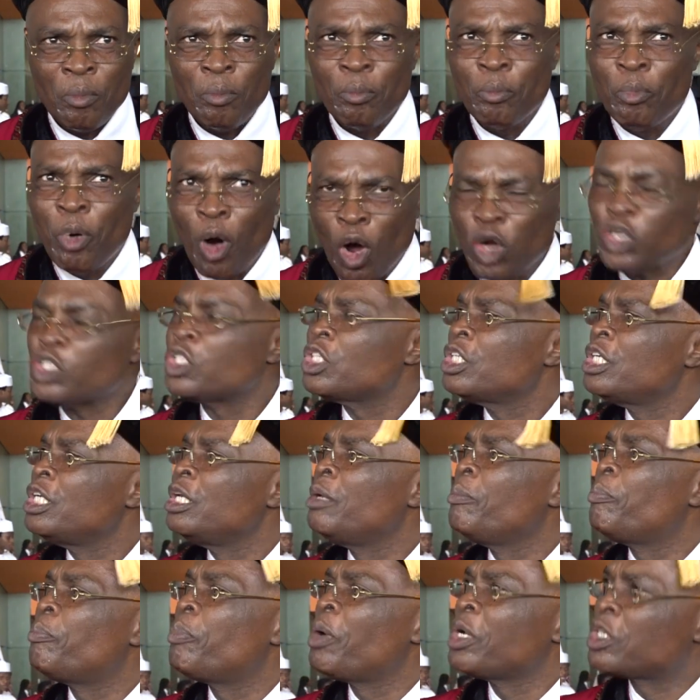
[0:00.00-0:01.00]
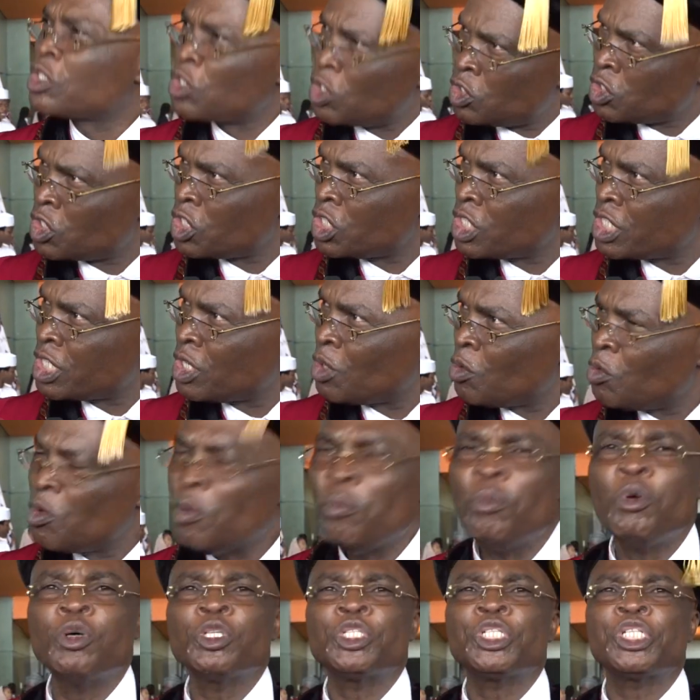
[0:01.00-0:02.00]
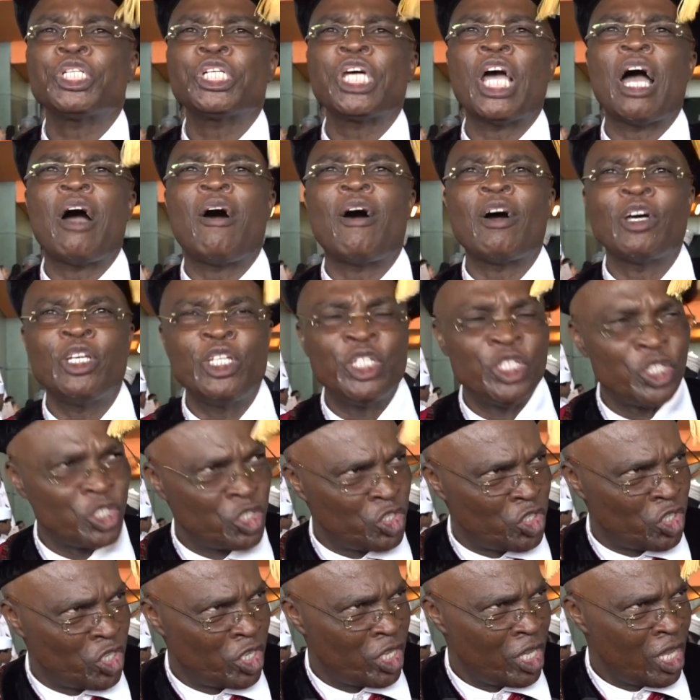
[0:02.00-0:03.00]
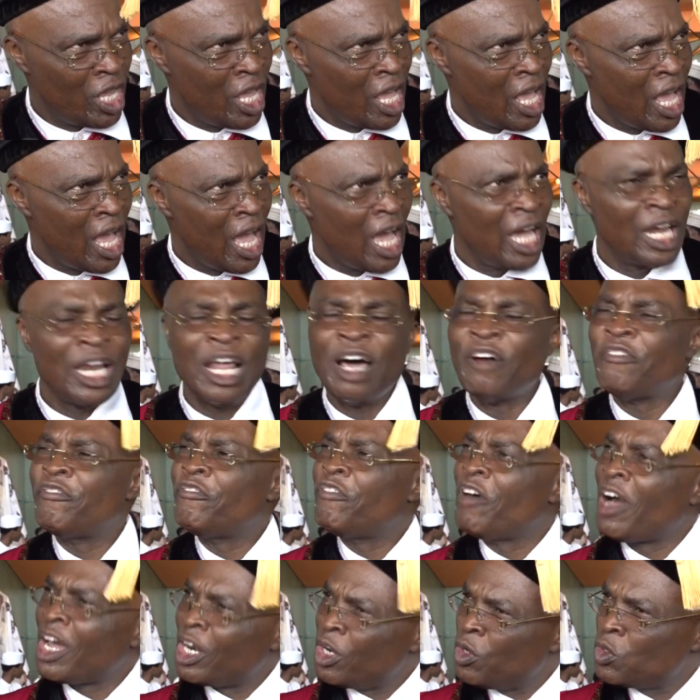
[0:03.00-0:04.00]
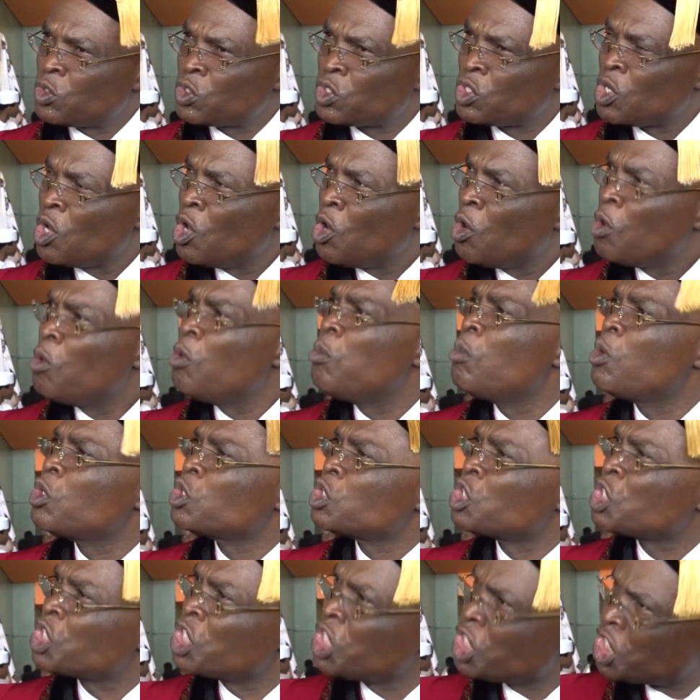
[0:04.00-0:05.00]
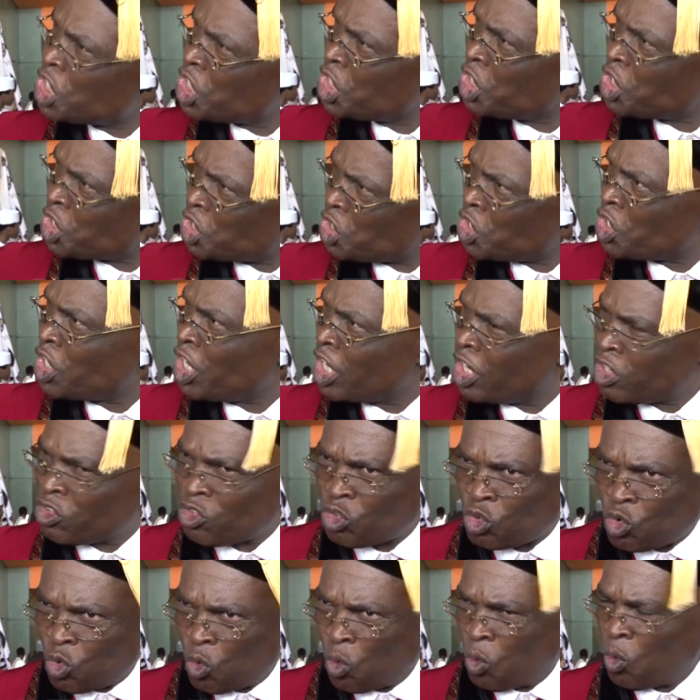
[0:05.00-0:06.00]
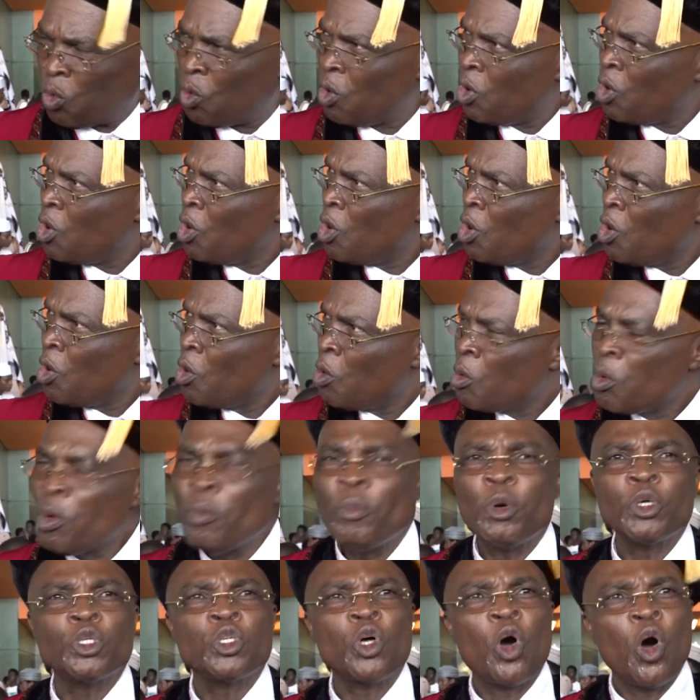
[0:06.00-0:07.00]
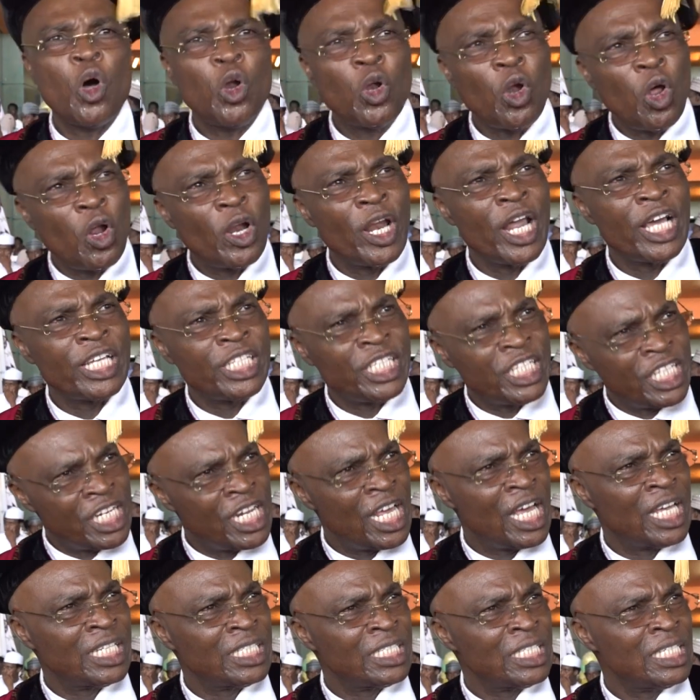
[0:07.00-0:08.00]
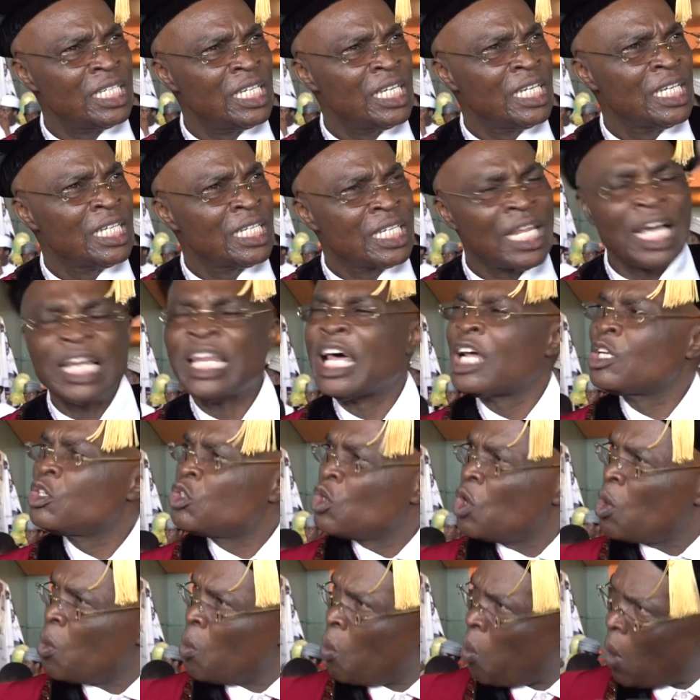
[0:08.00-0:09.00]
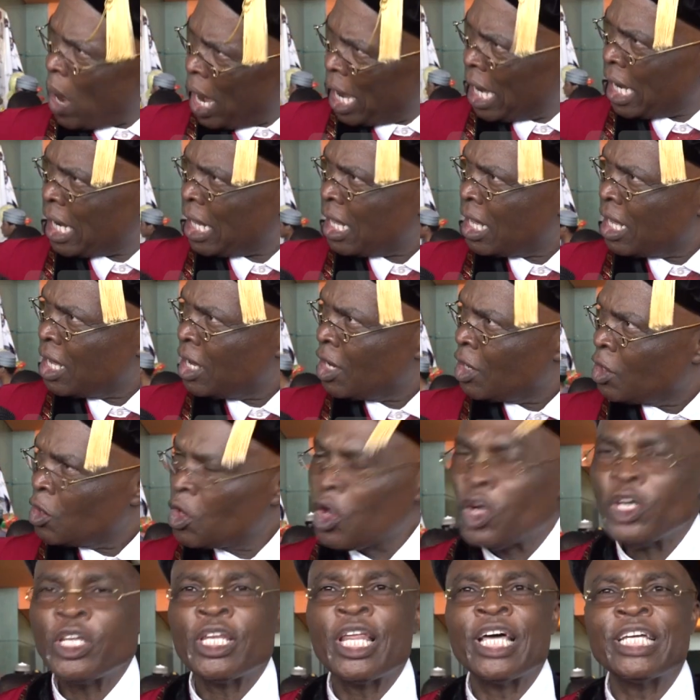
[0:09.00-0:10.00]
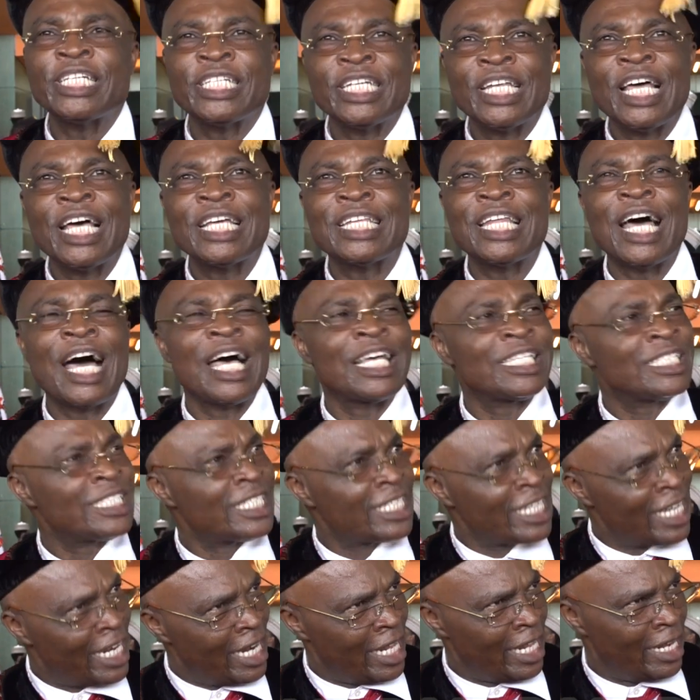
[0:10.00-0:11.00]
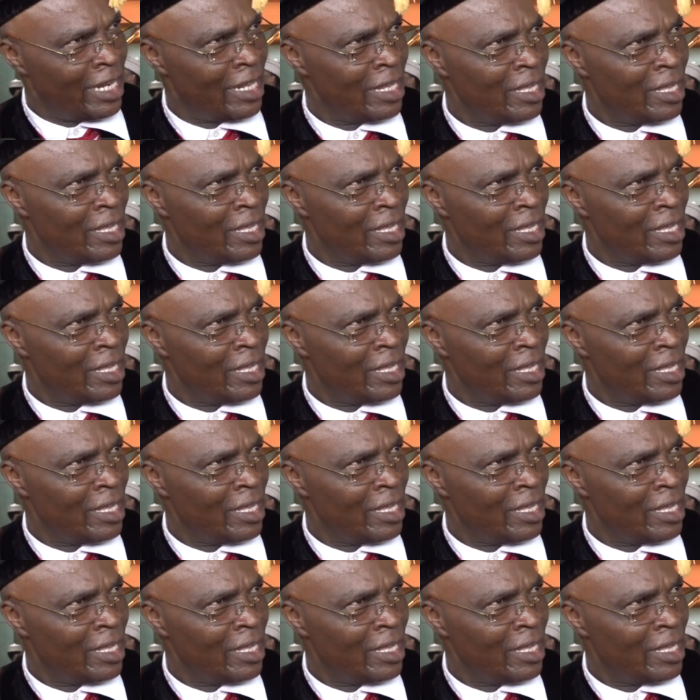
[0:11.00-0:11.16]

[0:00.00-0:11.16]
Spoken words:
both in patriotism. We must share our history and our values. We must teach history in school. We must honor Nigerians that are doing well, not Nigerians that are stealing.